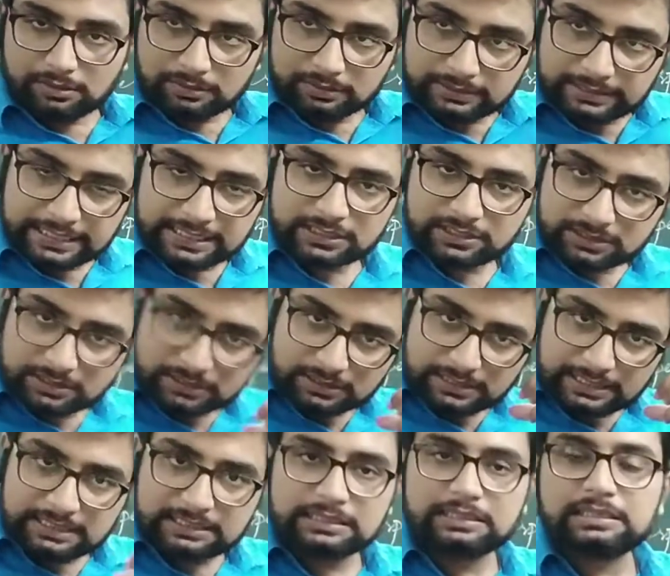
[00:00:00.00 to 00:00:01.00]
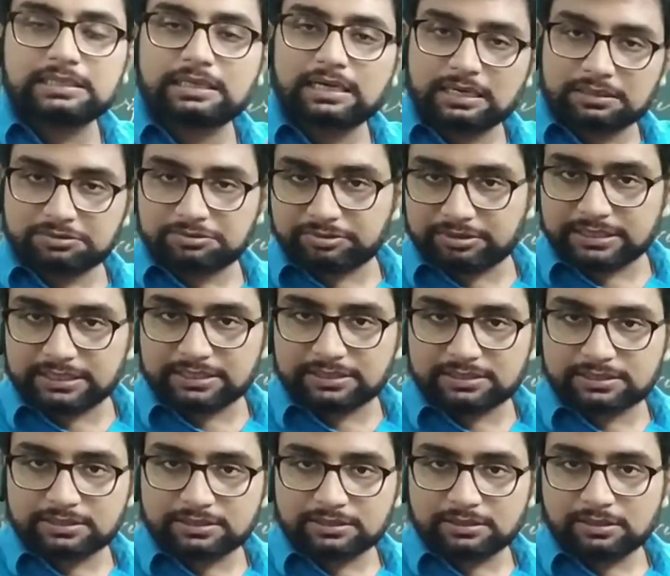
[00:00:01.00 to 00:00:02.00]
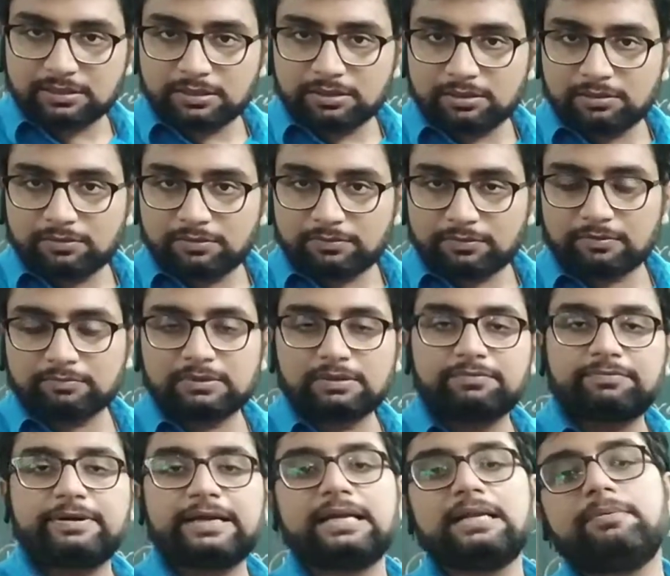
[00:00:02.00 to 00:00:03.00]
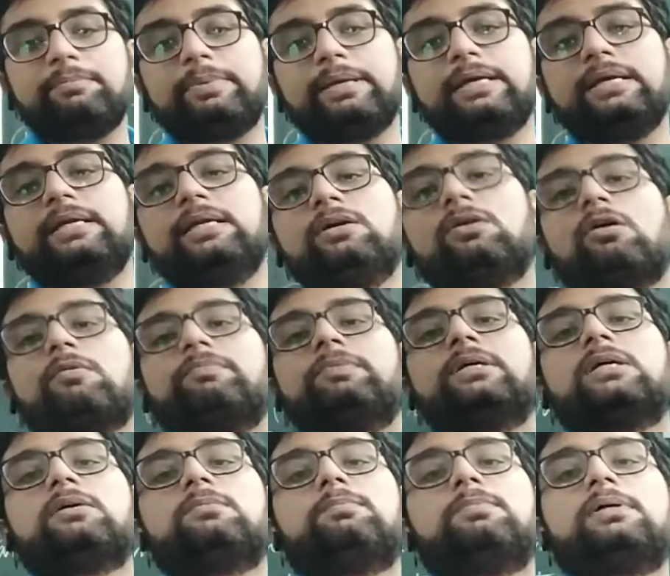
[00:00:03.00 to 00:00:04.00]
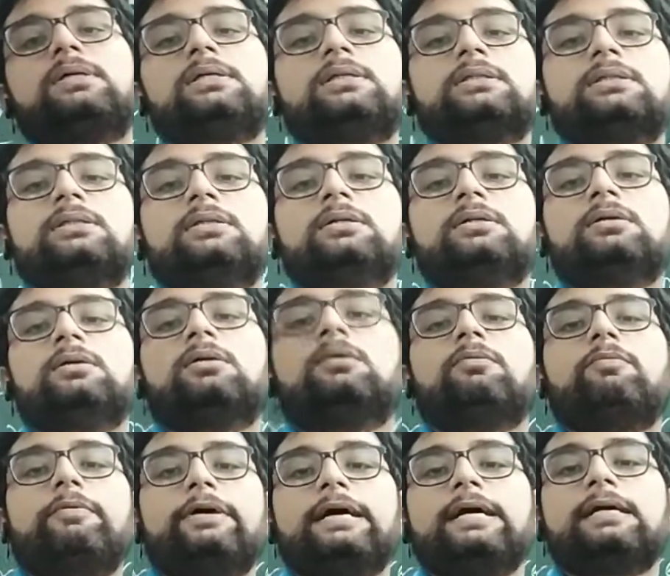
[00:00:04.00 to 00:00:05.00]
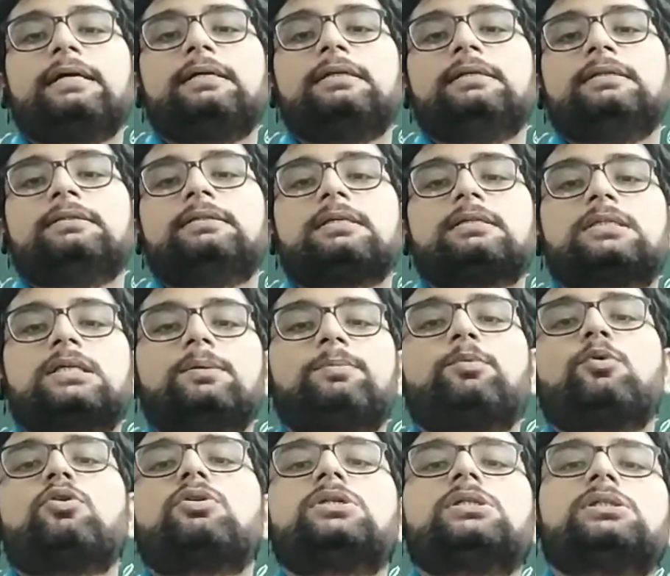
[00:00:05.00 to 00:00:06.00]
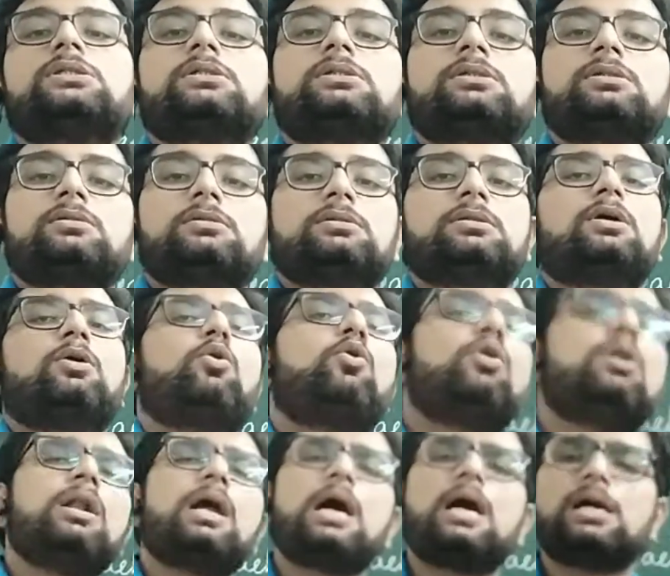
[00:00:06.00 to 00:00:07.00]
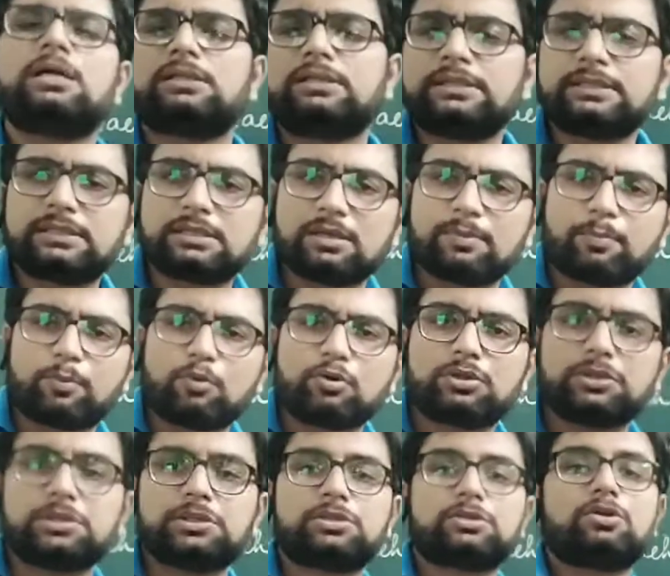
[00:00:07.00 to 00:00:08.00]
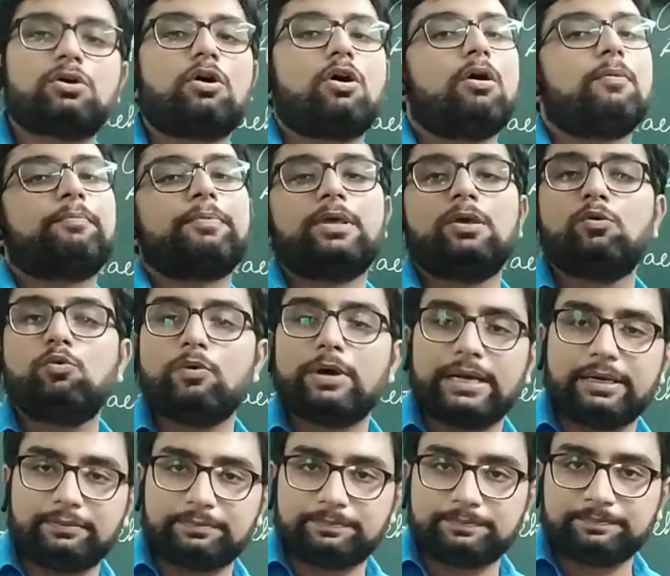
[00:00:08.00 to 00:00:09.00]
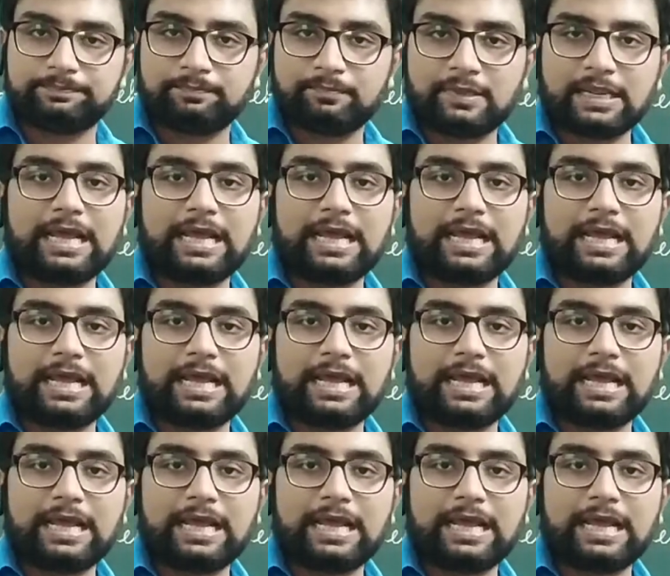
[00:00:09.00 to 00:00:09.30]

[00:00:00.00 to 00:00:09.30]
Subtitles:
These little countries, from the very beginning of their birth, were the supporters, the wholehearted supporters of UN.